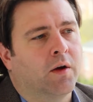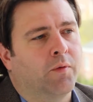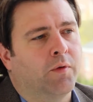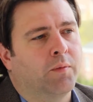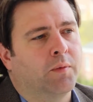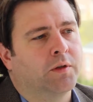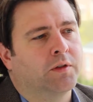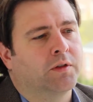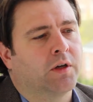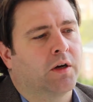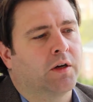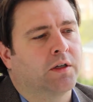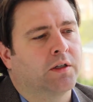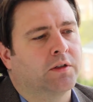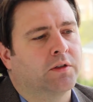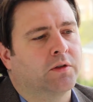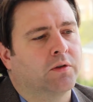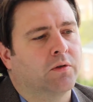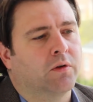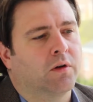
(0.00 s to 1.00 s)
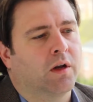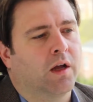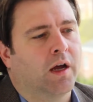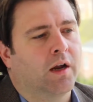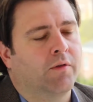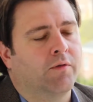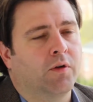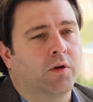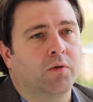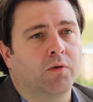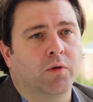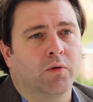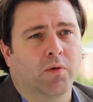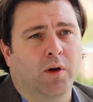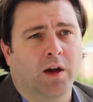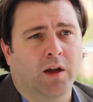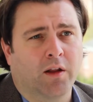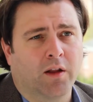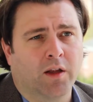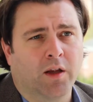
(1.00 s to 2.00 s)
We've been talking to a lot of you
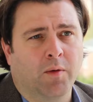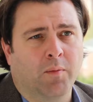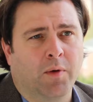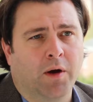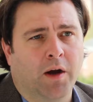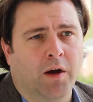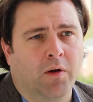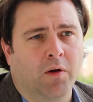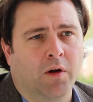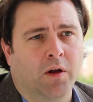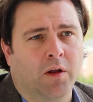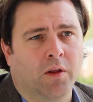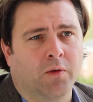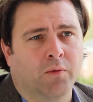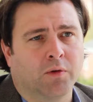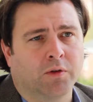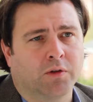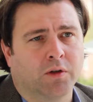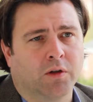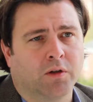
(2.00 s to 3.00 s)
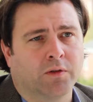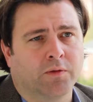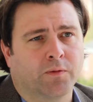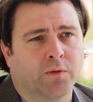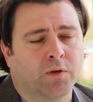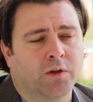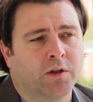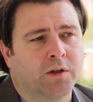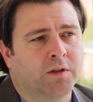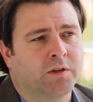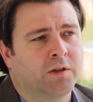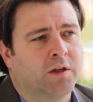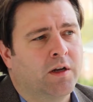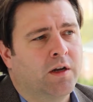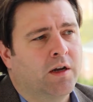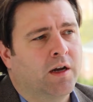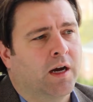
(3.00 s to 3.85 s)
directly about the results for this.